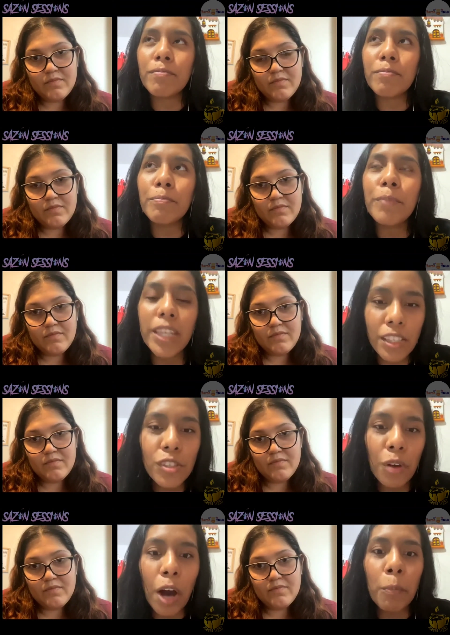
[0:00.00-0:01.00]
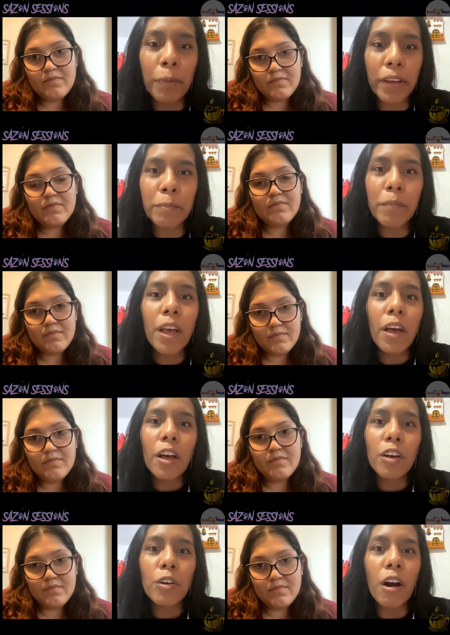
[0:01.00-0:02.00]
Speaker 1: me to help him
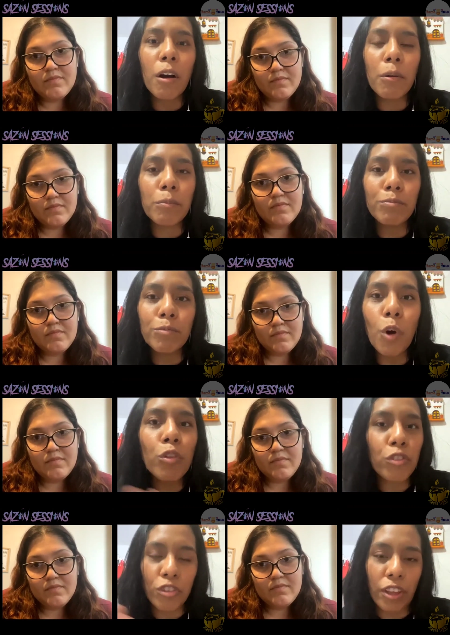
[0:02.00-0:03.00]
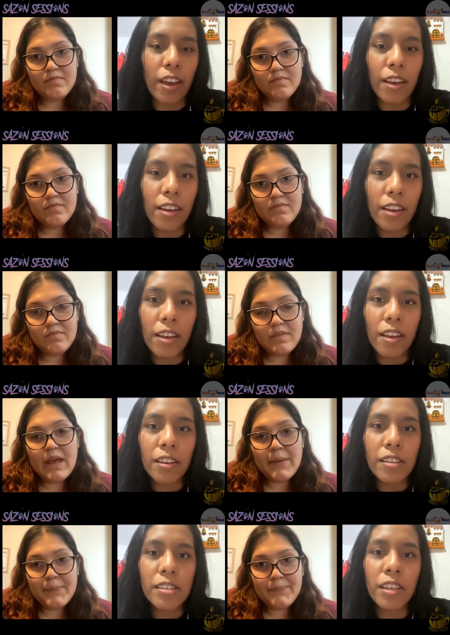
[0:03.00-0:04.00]
um go through that
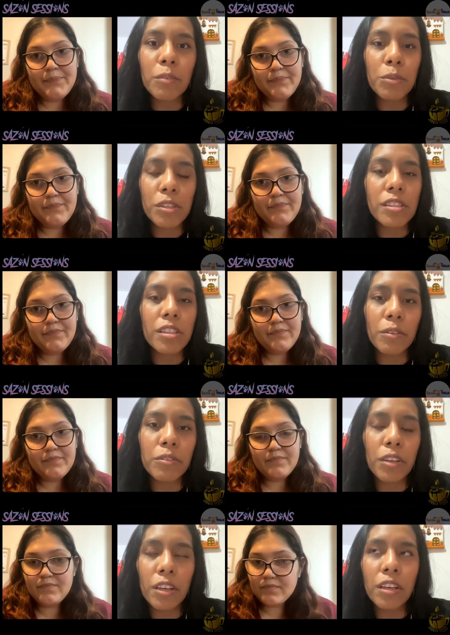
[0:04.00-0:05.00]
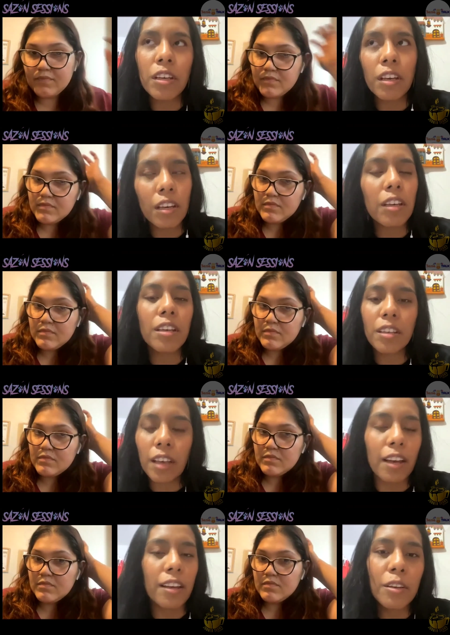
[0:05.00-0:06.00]
Yes, he was he he
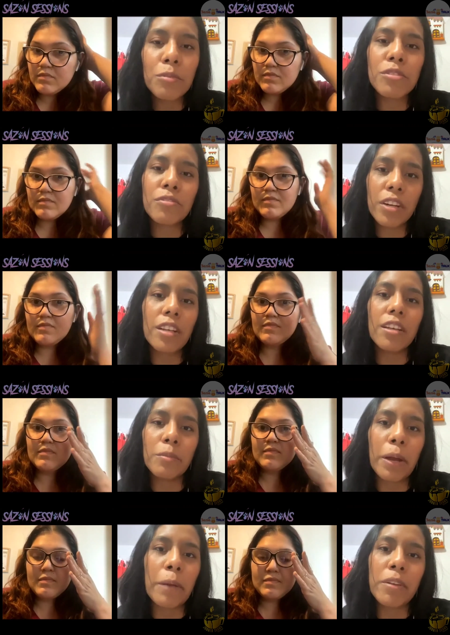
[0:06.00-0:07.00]
yeah he was really in a bad